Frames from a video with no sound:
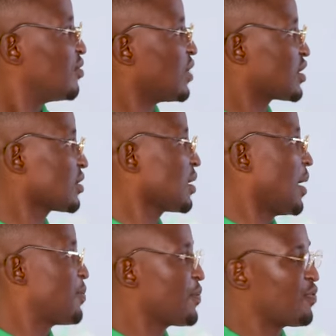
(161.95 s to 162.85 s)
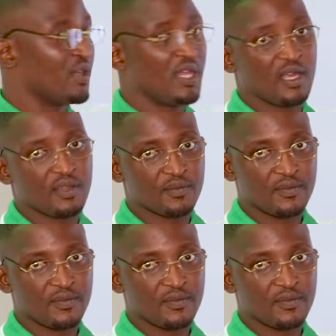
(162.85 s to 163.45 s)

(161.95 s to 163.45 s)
We are talking about people here.